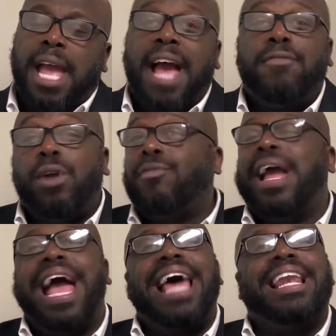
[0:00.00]
Have you ever
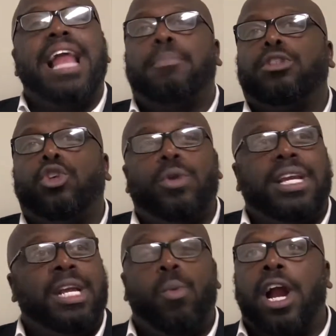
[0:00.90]
had an
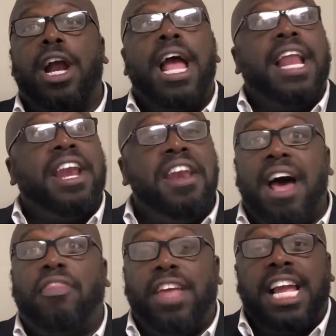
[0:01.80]
opportunity where
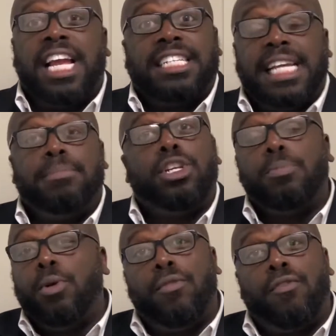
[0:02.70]
nothing seemed
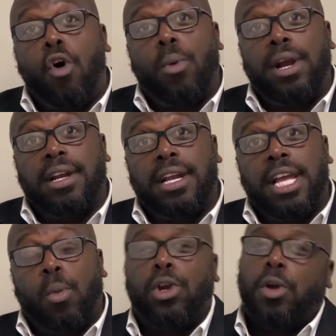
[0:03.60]
to move forward?
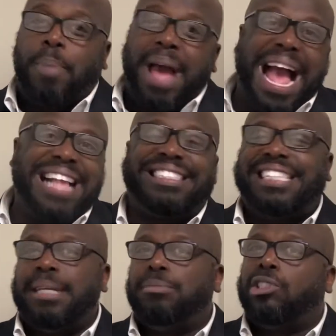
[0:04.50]
Where your past
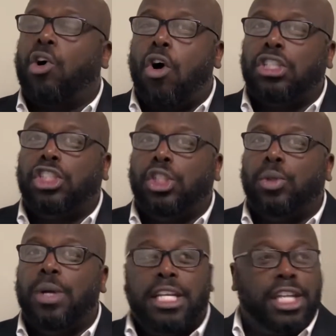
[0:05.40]
seems to haunt
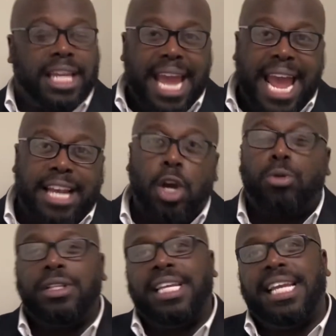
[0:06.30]
you, you can't
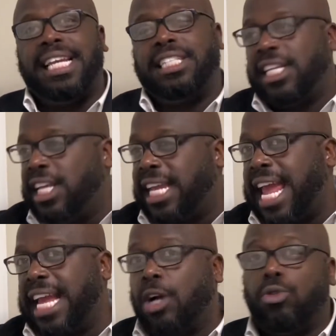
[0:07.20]
go to the east and you
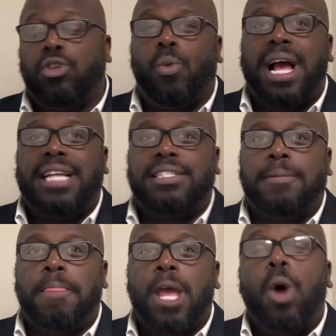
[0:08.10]
can't go to the
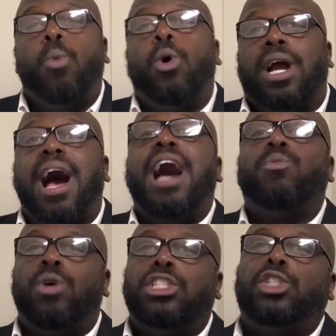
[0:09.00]
west. Well,
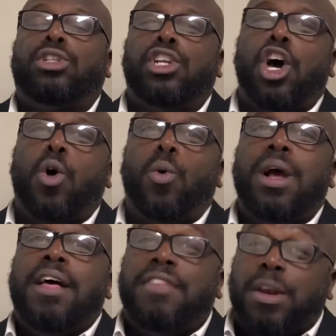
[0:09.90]
God wants you to
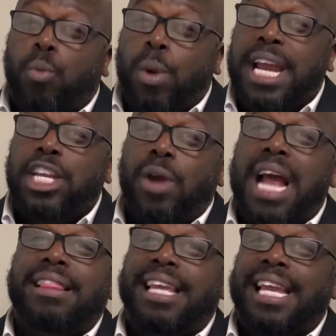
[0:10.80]
know that when you're
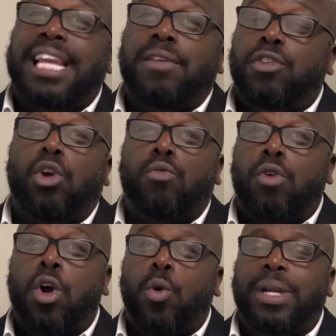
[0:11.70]
at the end of your
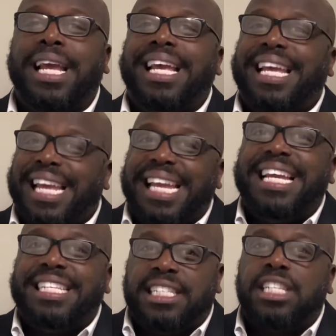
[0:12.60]
road,
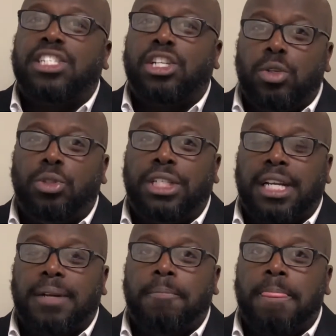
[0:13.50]
He is the solution.